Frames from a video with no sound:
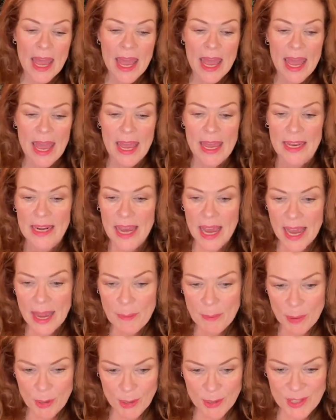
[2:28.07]
And I
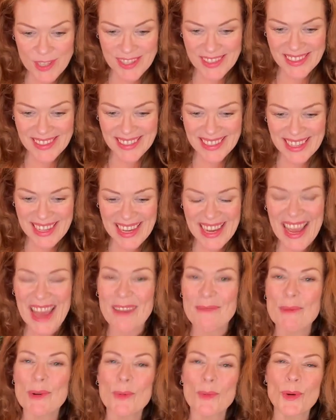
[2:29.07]
personally have
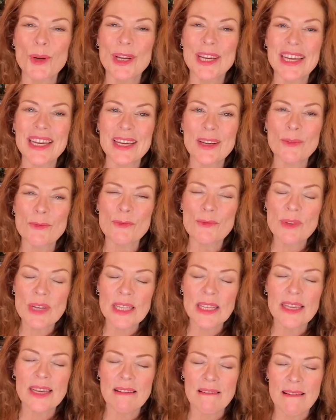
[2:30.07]
been working
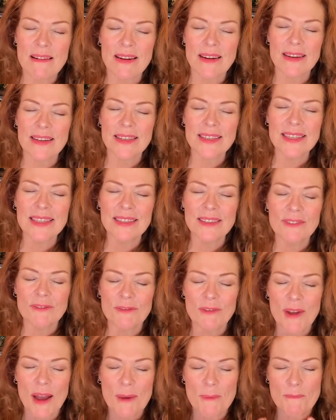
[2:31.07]
really hard.
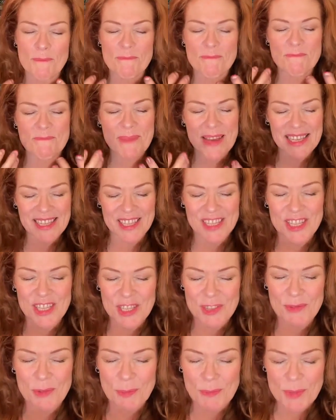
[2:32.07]
From messages
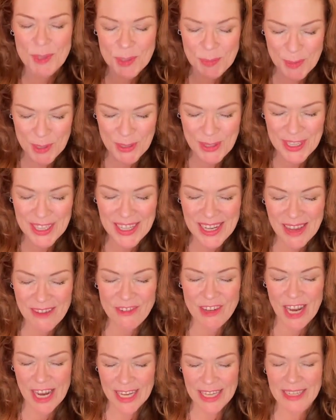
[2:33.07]
from Spirit have
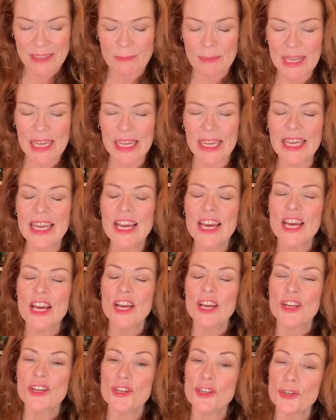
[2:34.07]
guided me
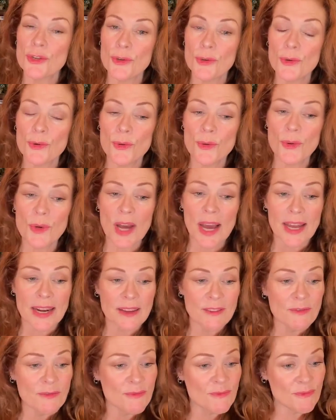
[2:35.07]
to kind
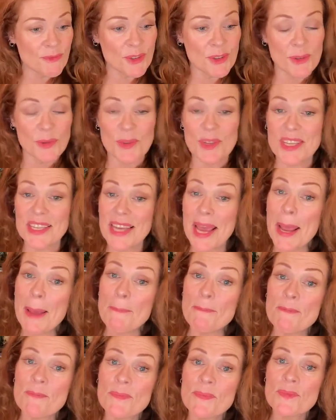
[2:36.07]
of do the
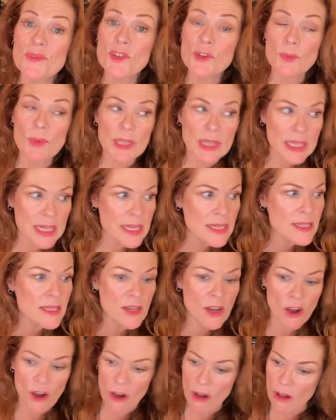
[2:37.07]
same, to release
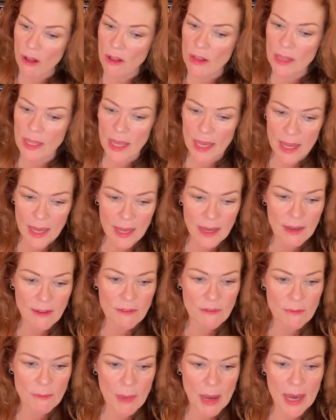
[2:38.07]
all
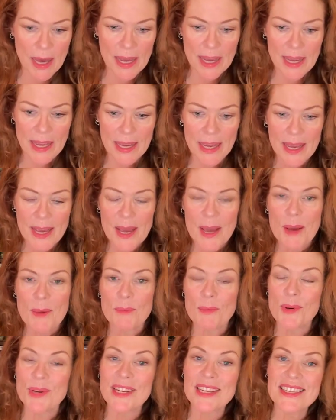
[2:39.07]
of my
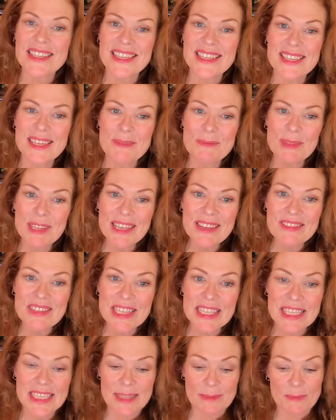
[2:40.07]
pre-existing belief
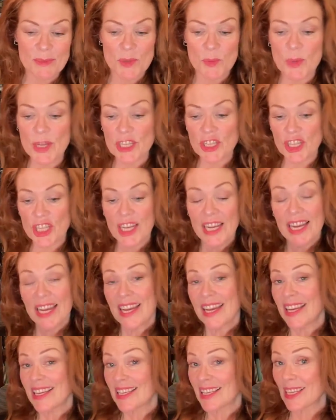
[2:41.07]
systems, which
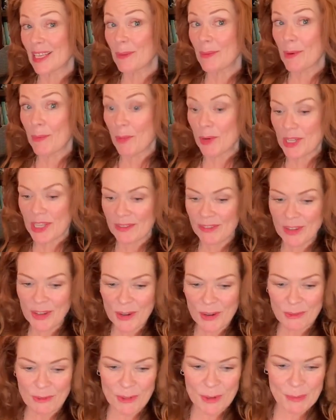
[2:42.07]
is a little bit more
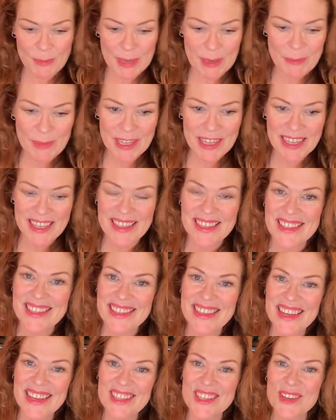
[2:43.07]
difficult for me because,
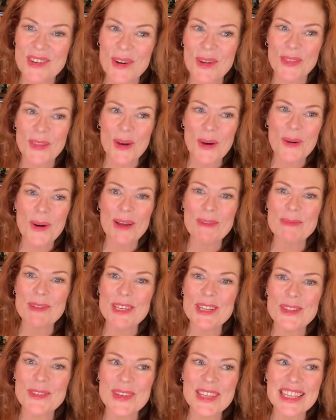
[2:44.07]
as you all know, I've been
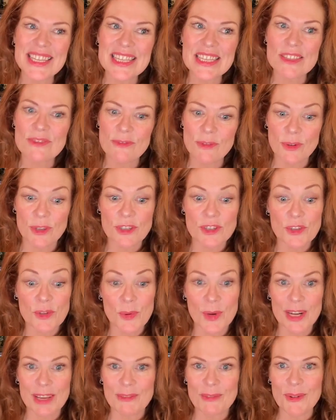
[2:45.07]
doing this for
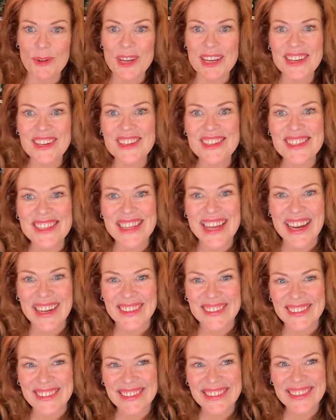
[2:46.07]
24 years now.